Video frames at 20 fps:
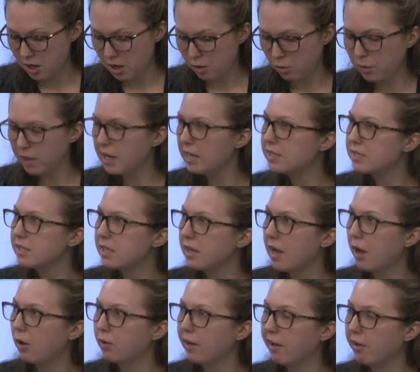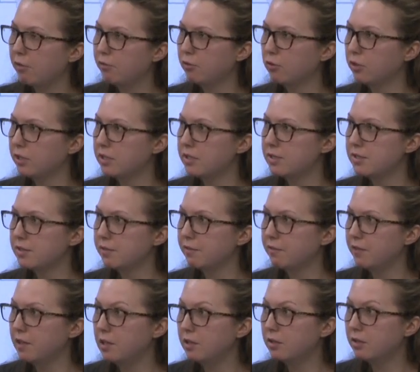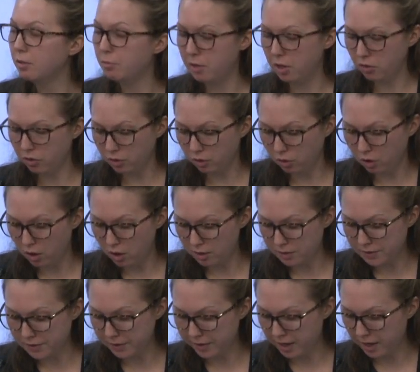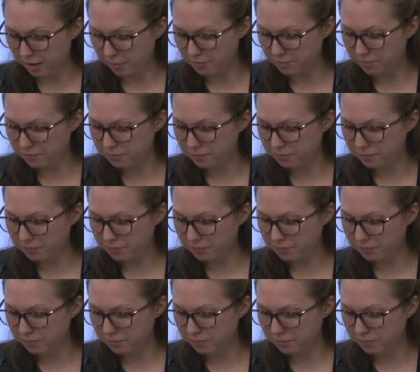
we asked how Californians feel about the law today.